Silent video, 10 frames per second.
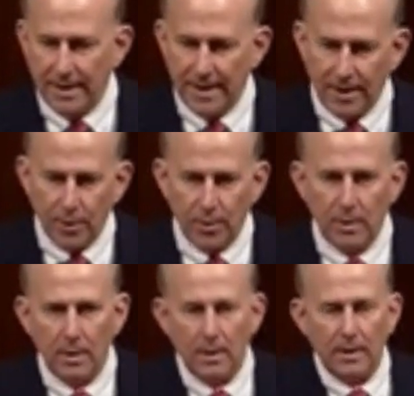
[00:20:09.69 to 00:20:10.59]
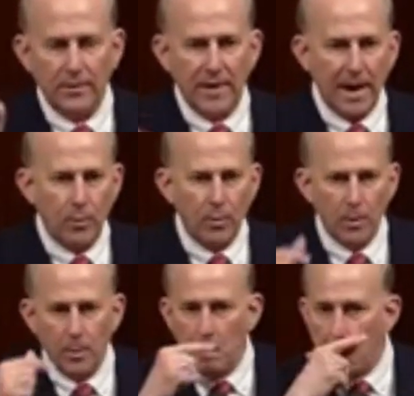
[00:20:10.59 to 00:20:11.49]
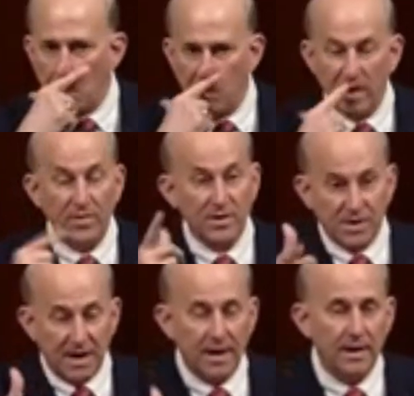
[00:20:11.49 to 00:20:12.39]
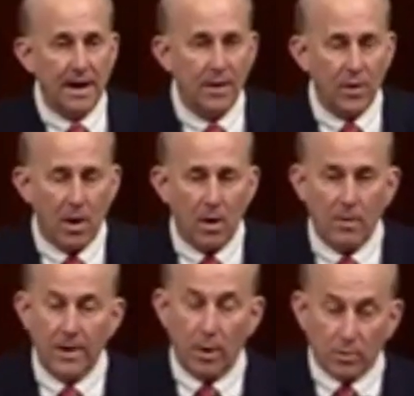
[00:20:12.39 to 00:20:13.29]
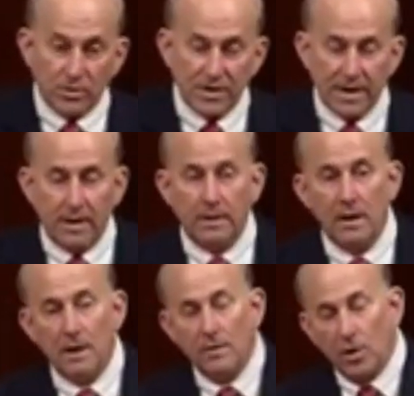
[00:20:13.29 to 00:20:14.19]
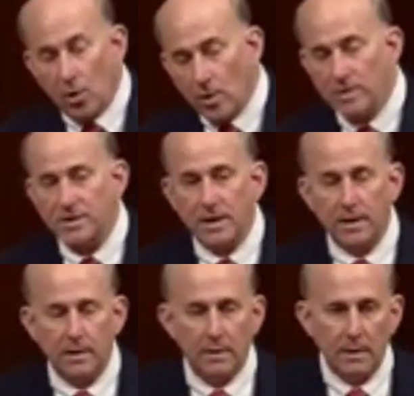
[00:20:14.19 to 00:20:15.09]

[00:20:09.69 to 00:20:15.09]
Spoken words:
In here, in that room, in the Senate down the hall, the old Senate, current Senate,